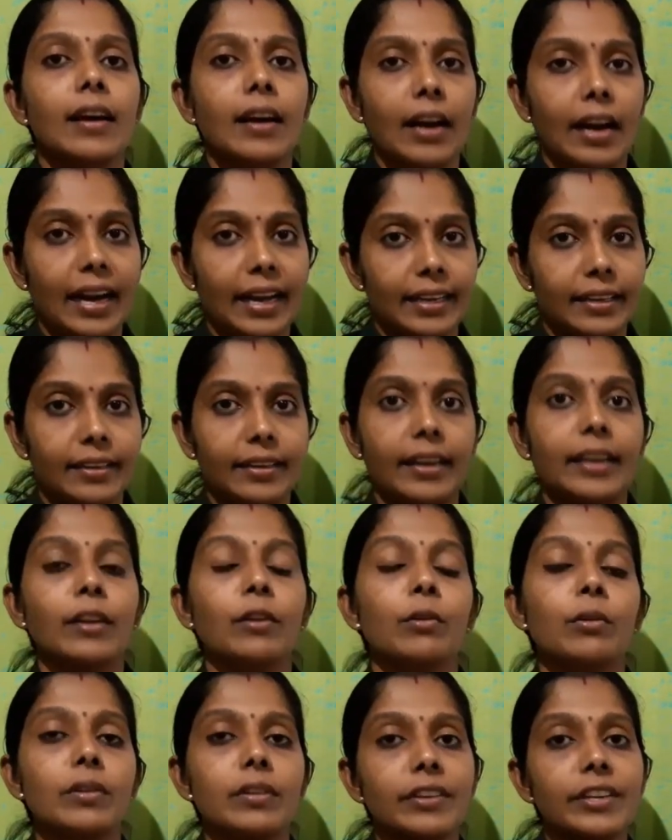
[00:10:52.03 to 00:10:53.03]
attain
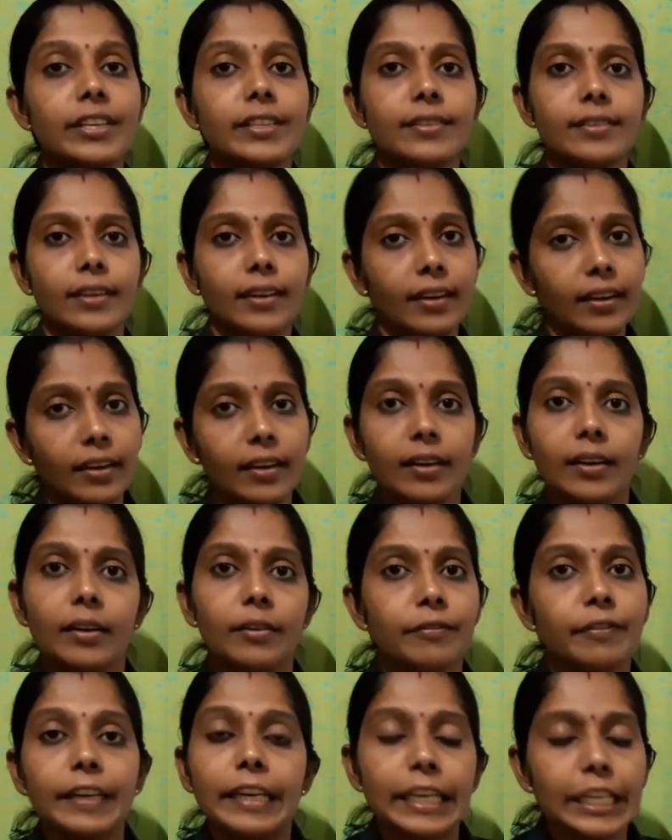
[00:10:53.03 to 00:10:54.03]
or reach the
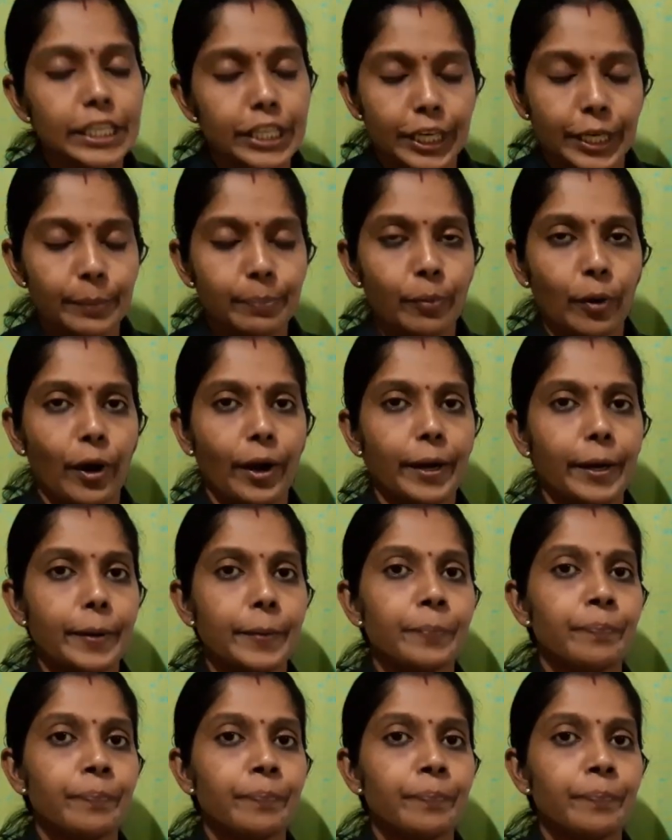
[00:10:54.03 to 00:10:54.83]
finishing point.